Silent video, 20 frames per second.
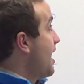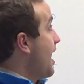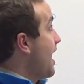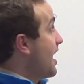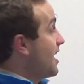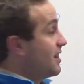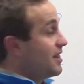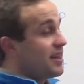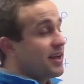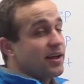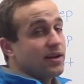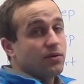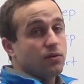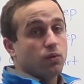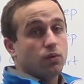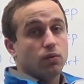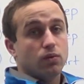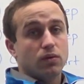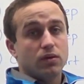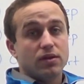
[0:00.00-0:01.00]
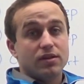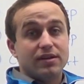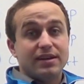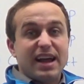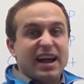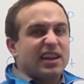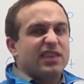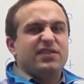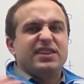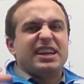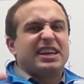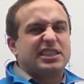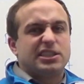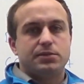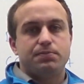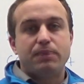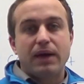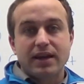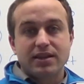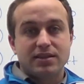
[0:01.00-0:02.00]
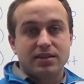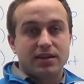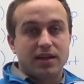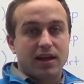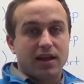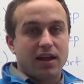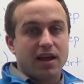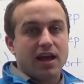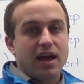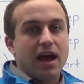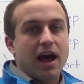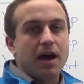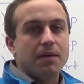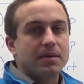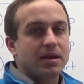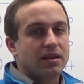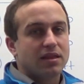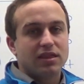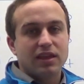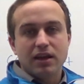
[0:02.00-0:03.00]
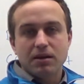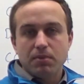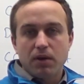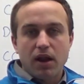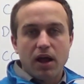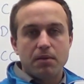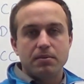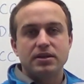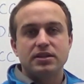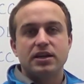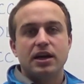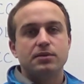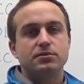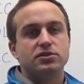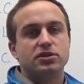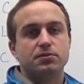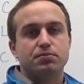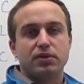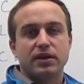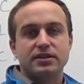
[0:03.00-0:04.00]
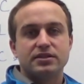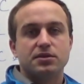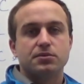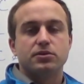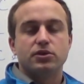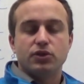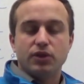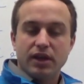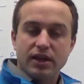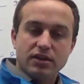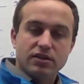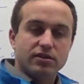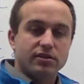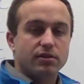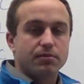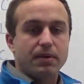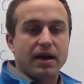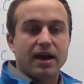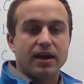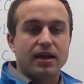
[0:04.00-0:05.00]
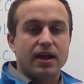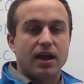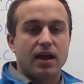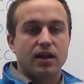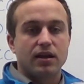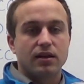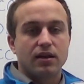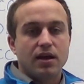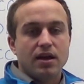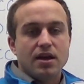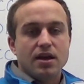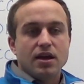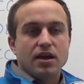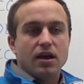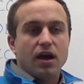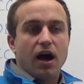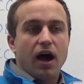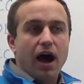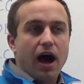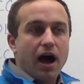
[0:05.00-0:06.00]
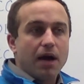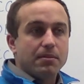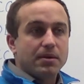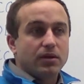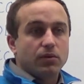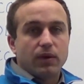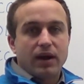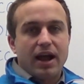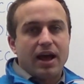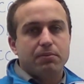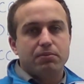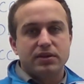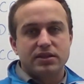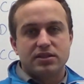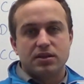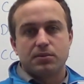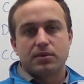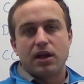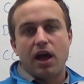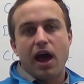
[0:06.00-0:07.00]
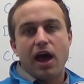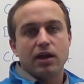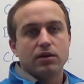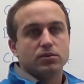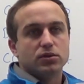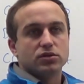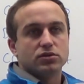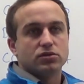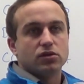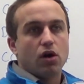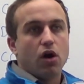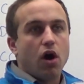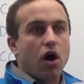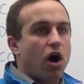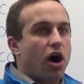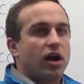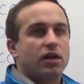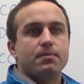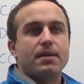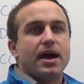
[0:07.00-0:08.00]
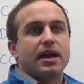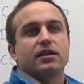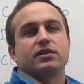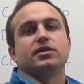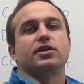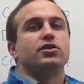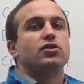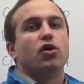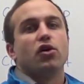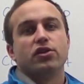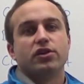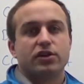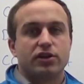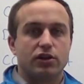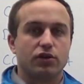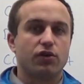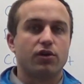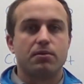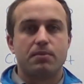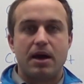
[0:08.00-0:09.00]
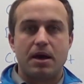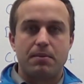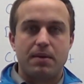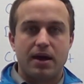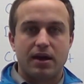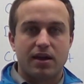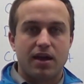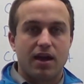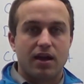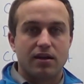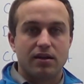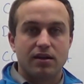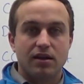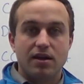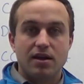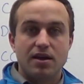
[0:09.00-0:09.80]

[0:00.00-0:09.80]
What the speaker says: And then they're not even expecting it. I mean, think about how many times you're playing someone and you hit to their backhand. I mean, when I play someone, I almost automatically know they're going to go to my backhand.